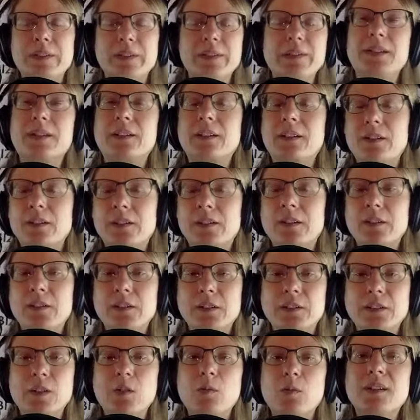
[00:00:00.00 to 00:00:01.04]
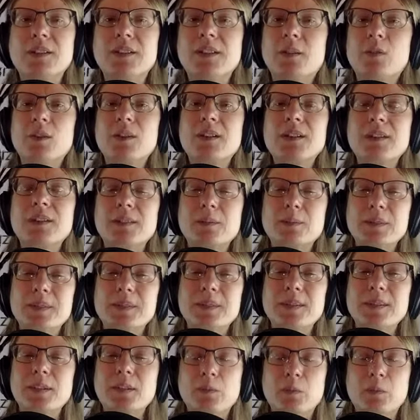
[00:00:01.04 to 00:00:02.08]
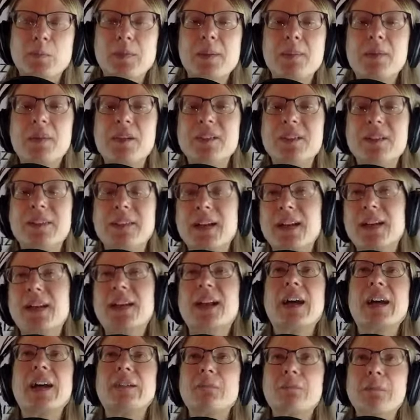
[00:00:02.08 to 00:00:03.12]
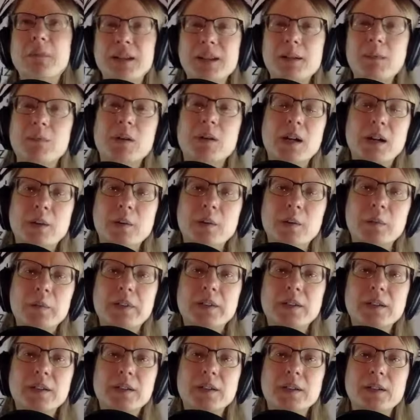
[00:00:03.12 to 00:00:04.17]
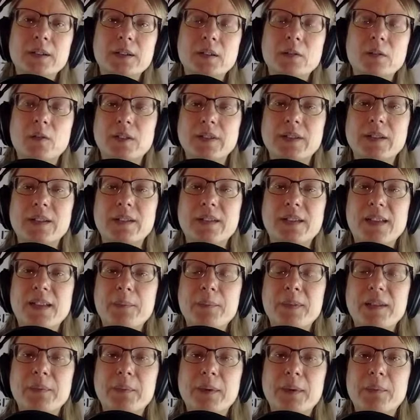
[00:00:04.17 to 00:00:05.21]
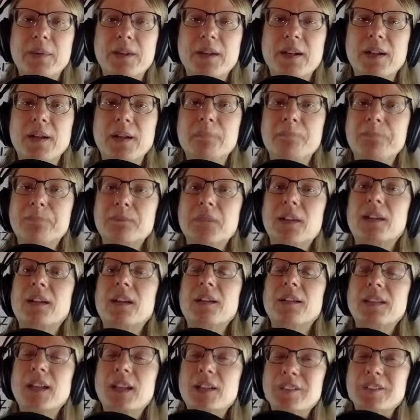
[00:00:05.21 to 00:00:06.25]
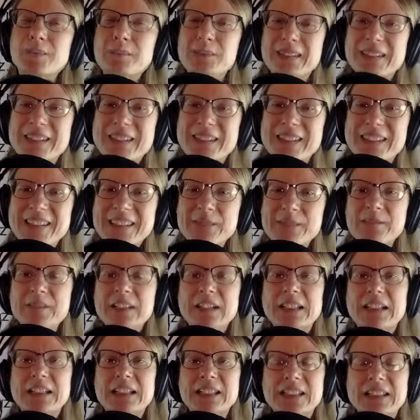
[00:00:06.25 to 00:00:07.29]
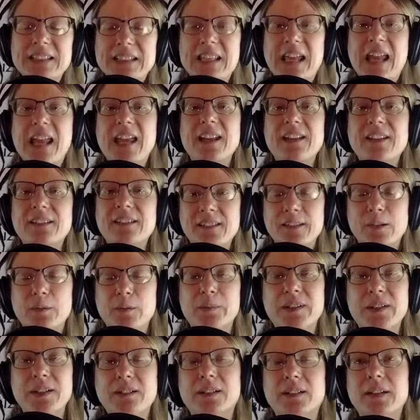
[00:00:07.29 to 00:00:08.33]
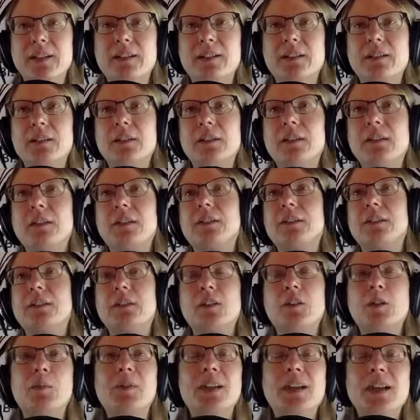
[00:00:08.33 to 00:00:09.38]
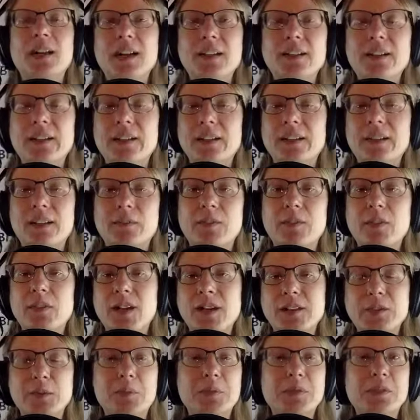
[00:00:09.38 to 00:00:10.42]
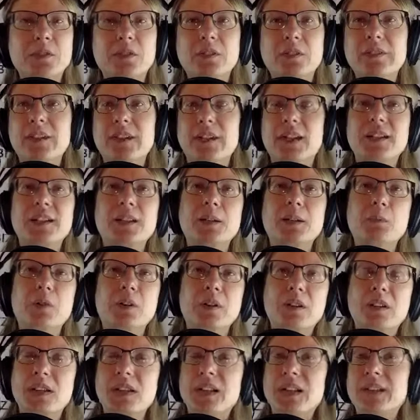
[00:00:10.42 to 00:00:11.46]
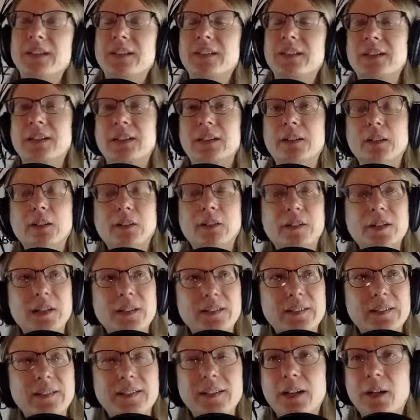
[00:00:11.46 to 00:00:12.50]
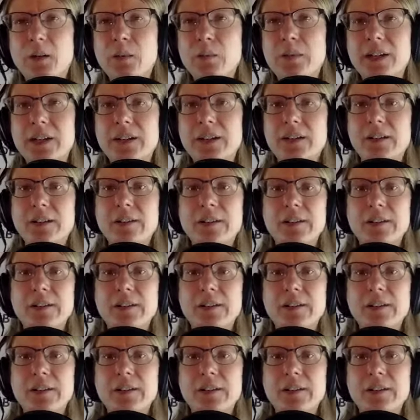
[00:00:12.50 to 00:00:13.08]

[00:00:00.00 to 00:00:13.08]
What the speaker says: It's like, no. What are they specific? People aren't saying I have money problems, but that's keeping them up at night. They are specifically saying something like, oh my God, like if they're entrepreneurs, like I need more clients, I need to learn how to sell better.